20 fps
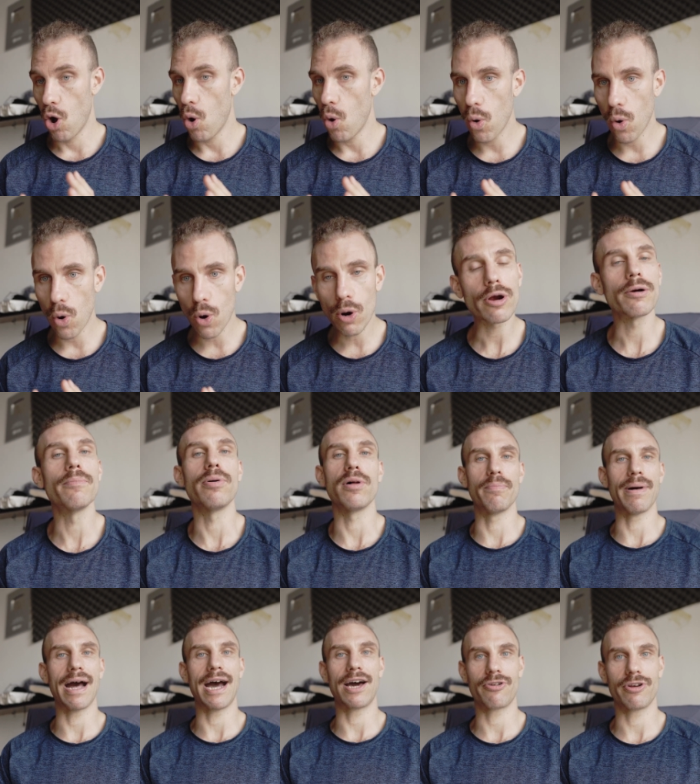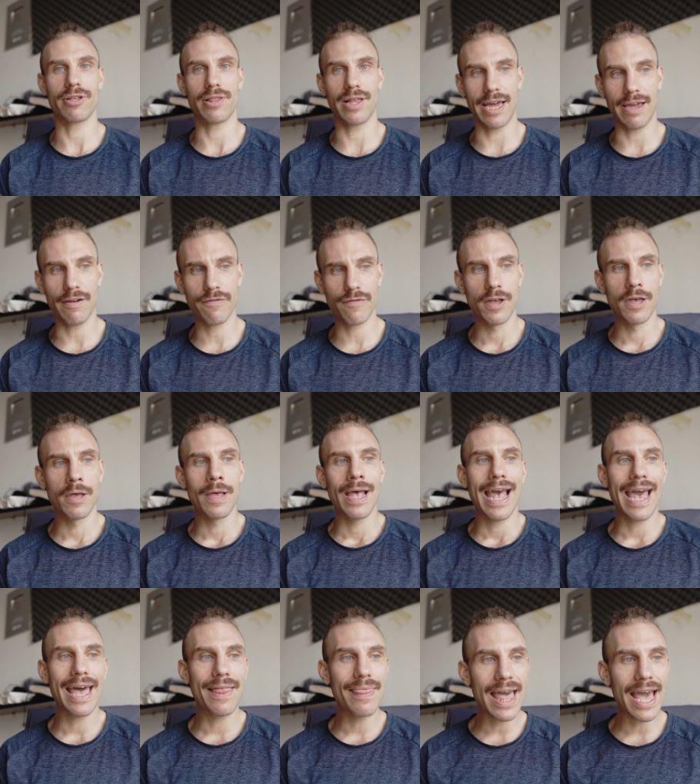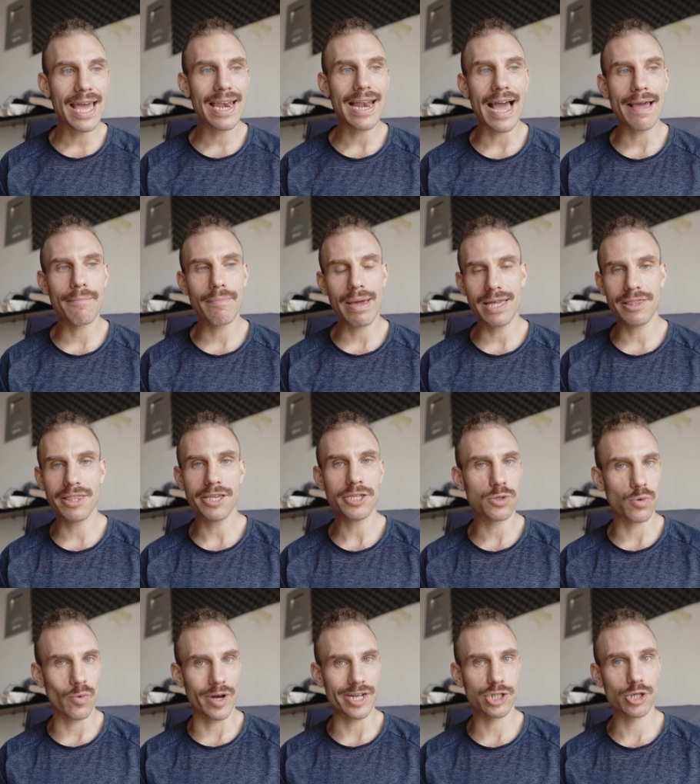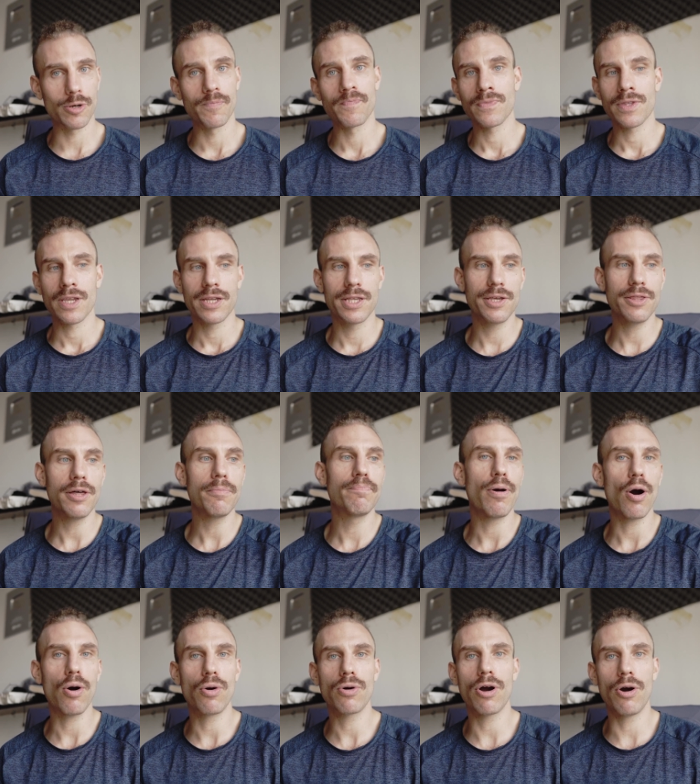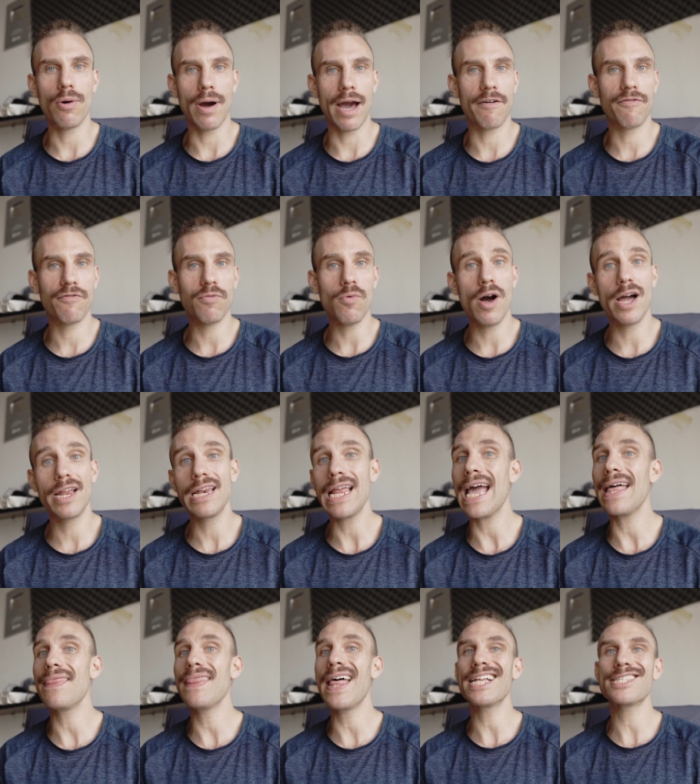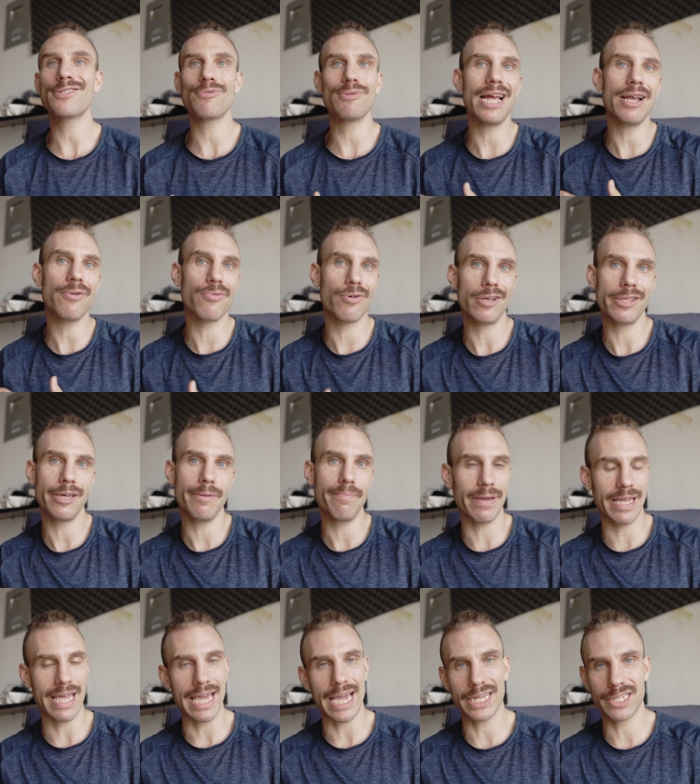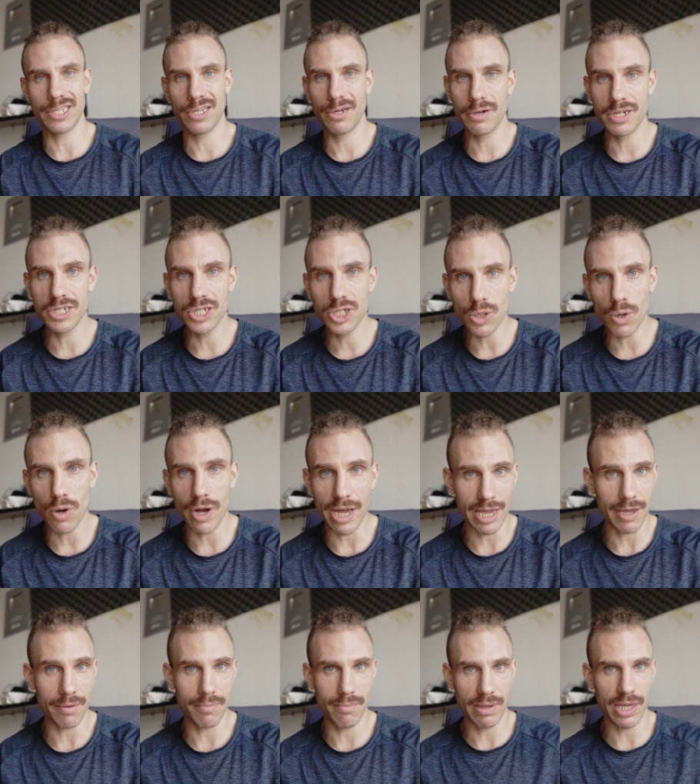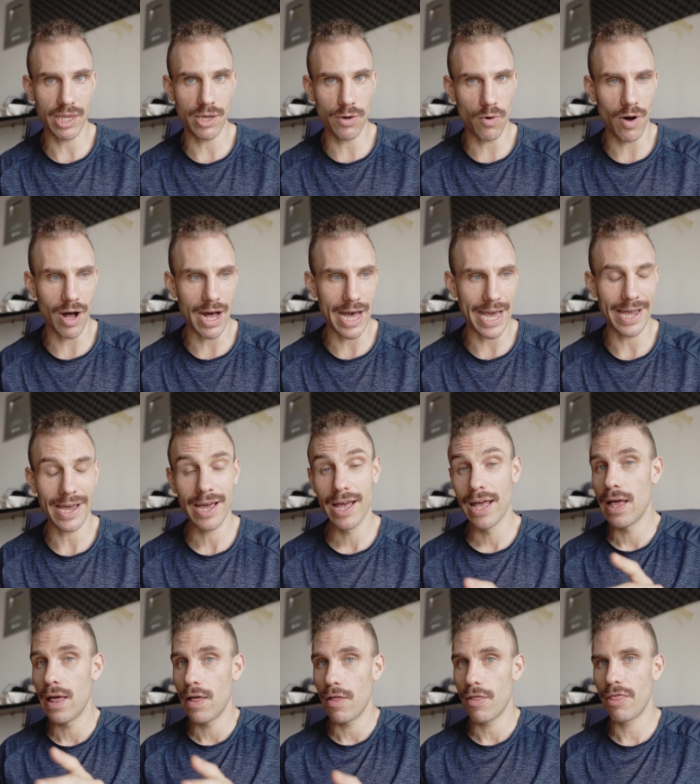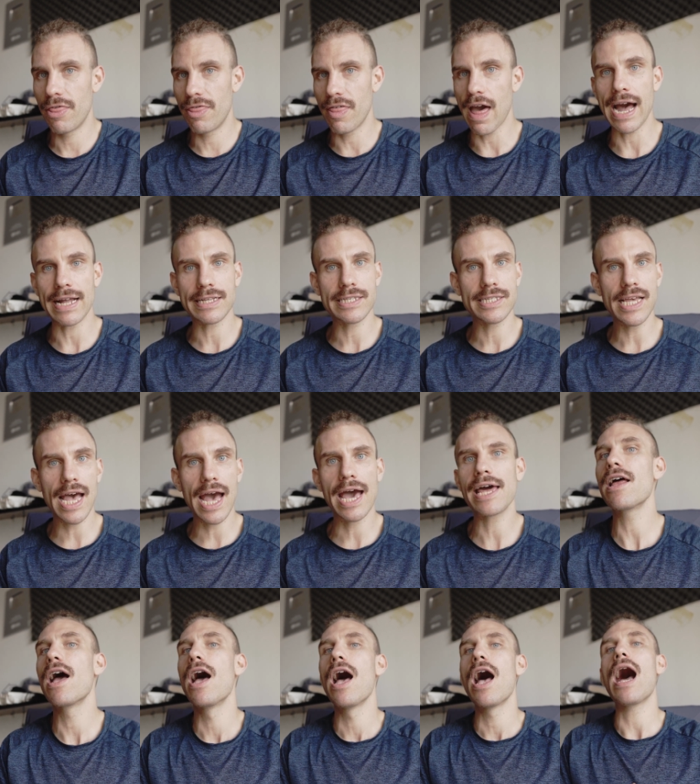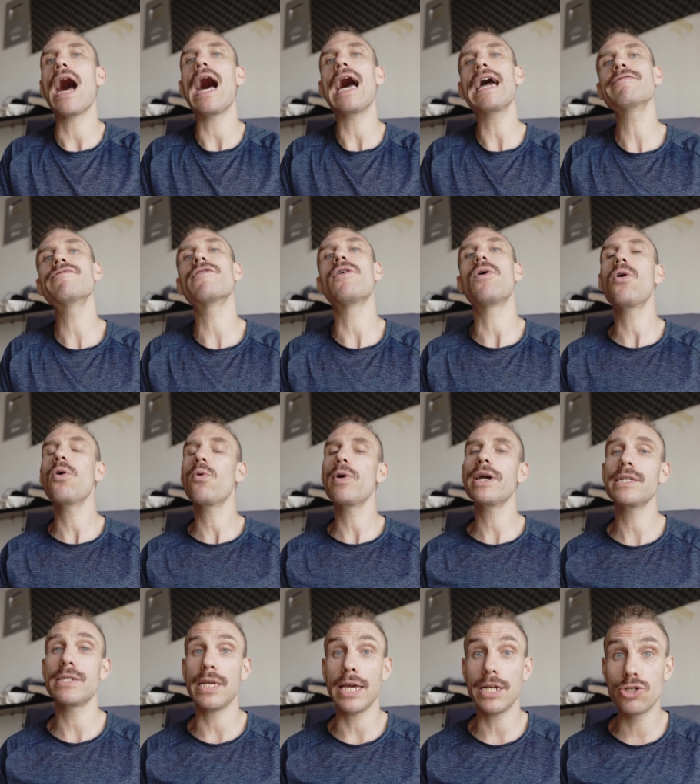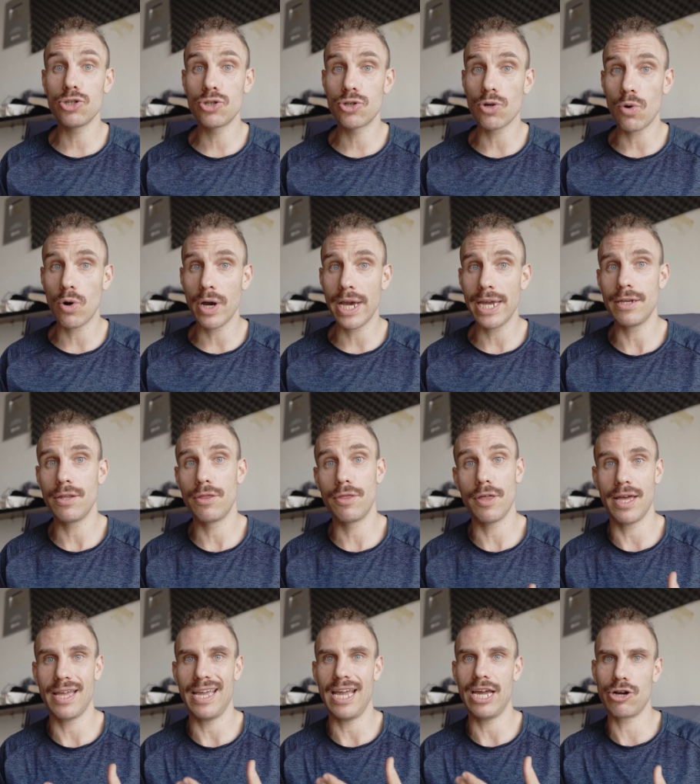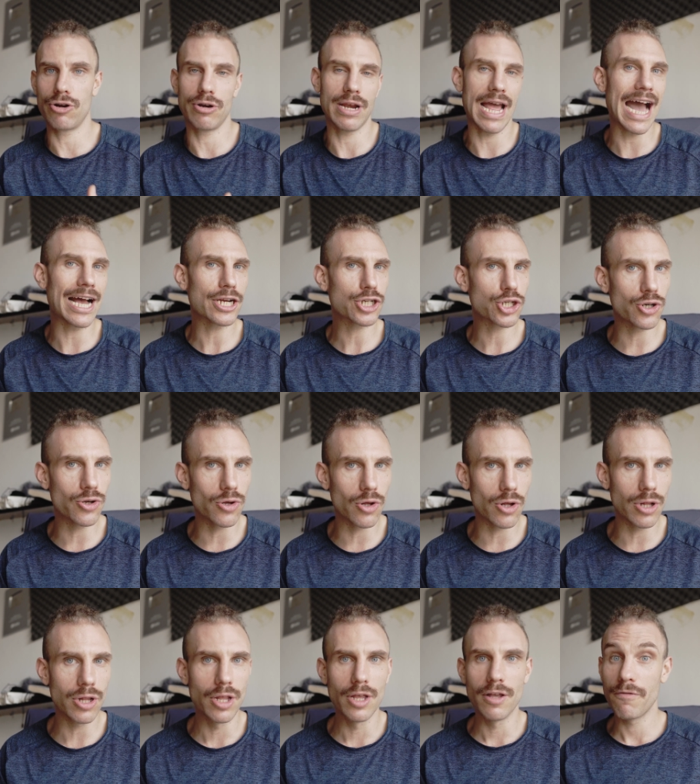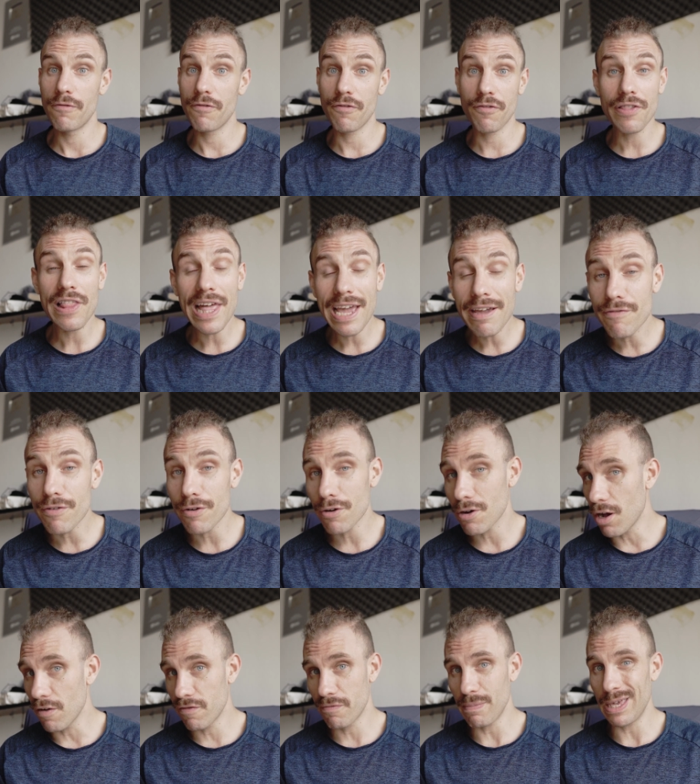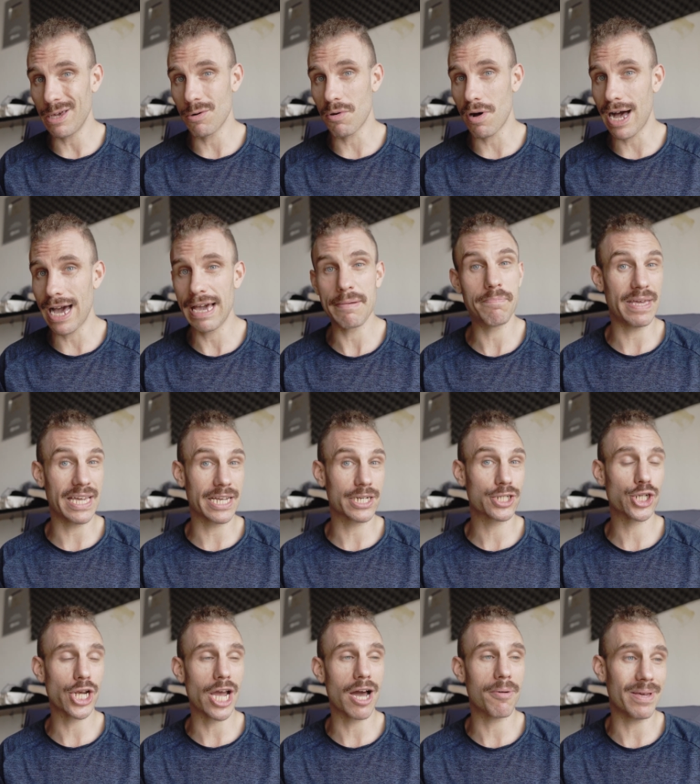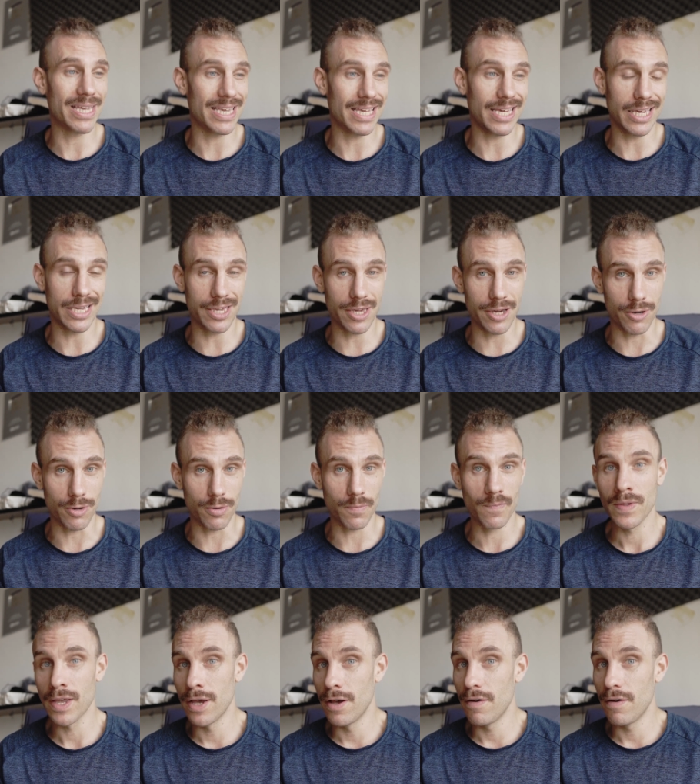horrible battery life. And then I made the switch to the Poco F one, and that's when I really began to enjoy M I U I. That said, I've always enjoyed the international flavor of M I U I being Xiaomi E U.